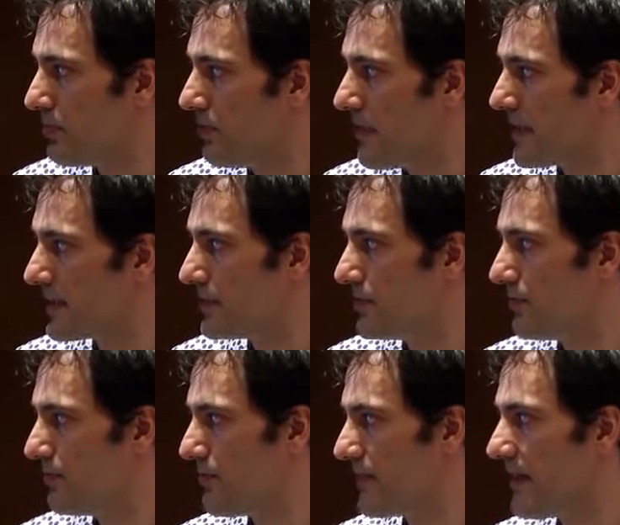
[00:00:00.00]
like to
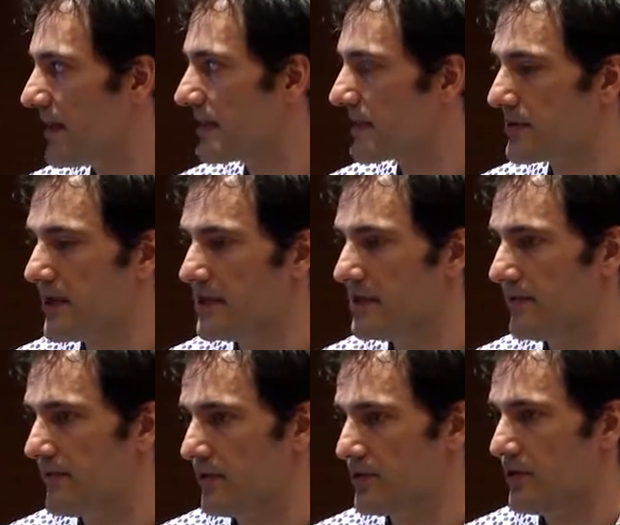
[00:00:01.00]
provide credit
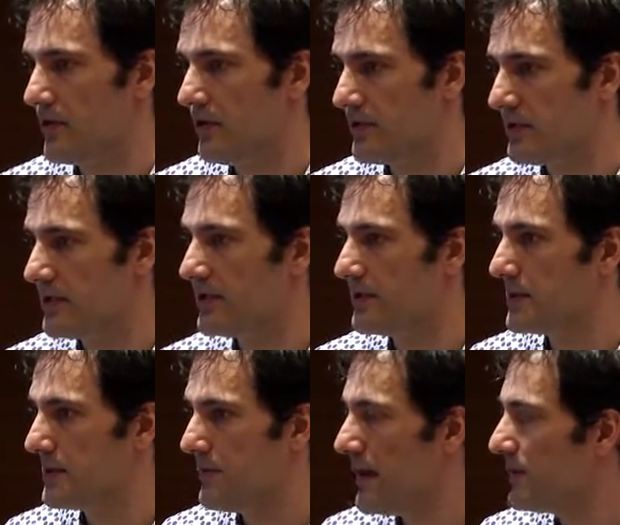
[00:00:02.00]
for the authors of
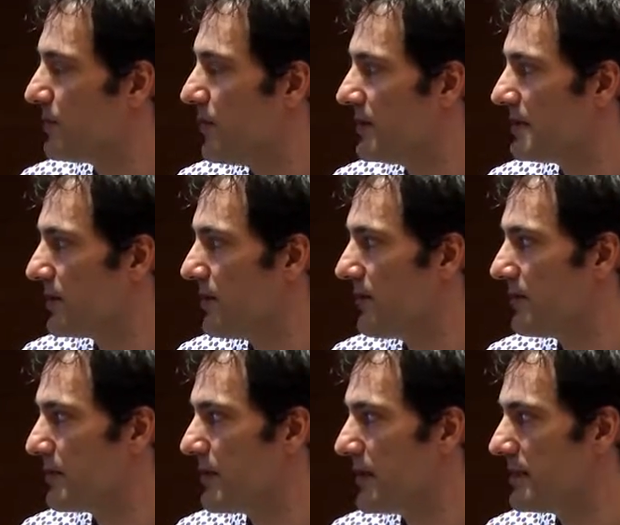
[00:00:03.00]
the pathway, so
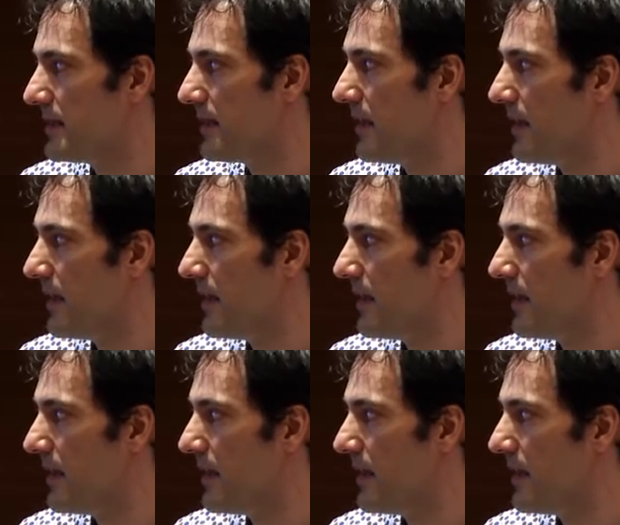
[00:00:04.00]
everybody